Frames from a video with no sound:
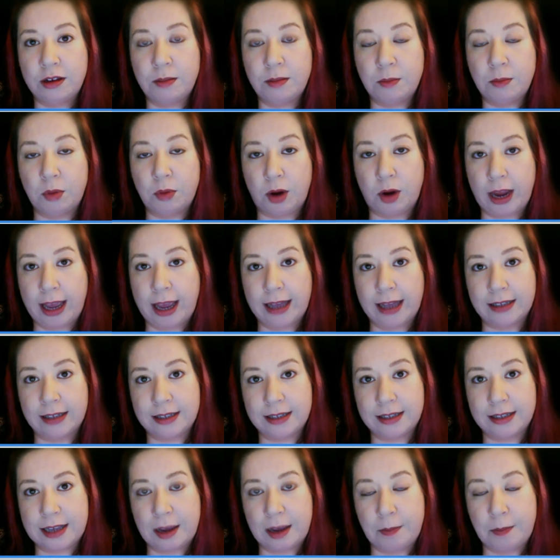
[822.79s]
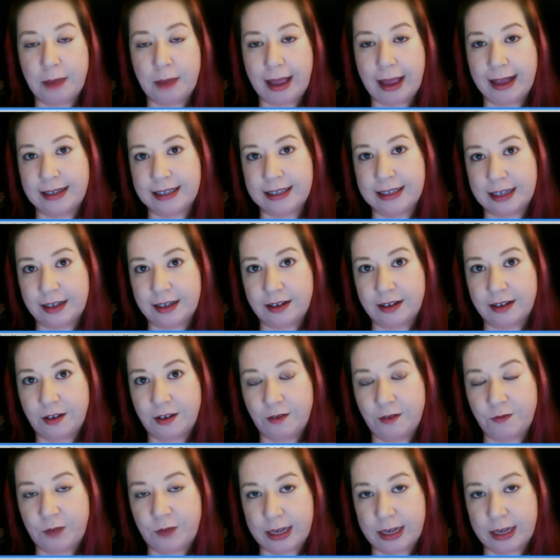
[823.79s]
brands abandon
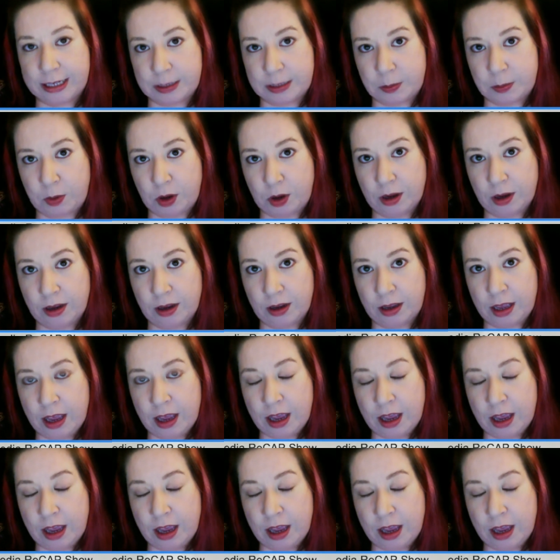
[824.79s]
Facebook?